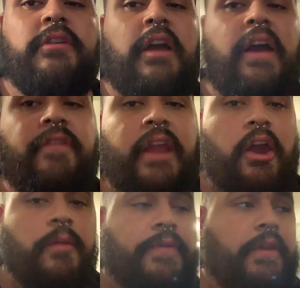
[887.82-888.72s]
took half an
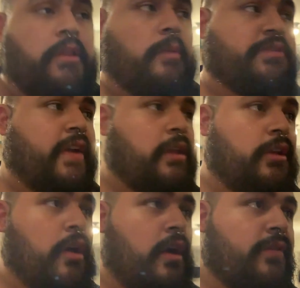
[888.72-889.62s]
hour, but the alarm's finally
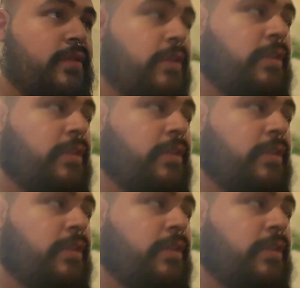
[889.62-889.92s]
off.